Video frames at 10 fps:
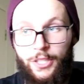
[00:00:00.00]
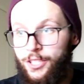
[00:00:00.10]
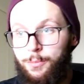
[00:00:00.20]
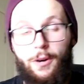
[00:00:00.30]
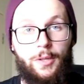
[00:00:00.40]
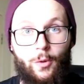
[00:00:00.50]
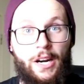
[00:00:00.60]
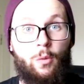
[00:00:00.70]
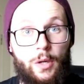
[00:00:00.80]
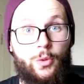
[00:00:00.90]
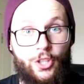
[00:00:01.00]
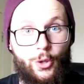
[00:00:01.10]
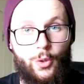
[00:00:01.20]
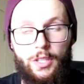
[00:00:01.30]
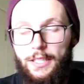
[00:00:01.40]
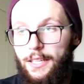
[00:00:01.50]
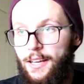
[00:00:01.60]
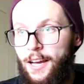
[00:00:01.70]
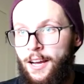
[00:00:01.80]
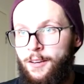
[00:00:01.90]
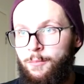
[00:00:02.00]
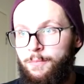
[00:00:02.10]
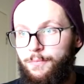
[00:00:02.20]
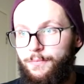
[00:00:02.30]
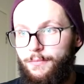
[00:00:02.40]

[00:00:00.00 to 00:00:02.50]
which is probably what I will do, um,